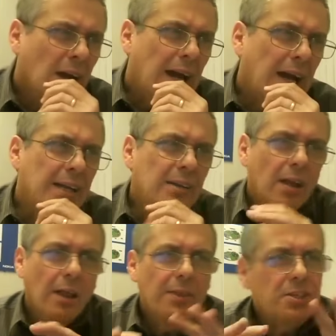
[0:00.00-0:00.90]
And
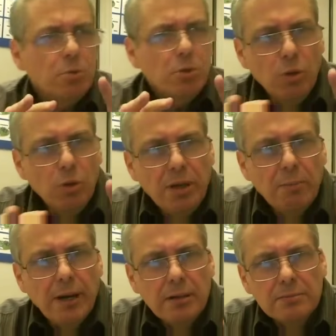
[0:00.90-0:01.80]
this will all be
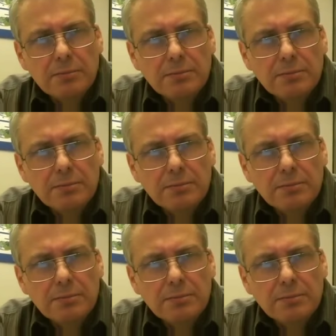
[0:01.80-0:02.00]
about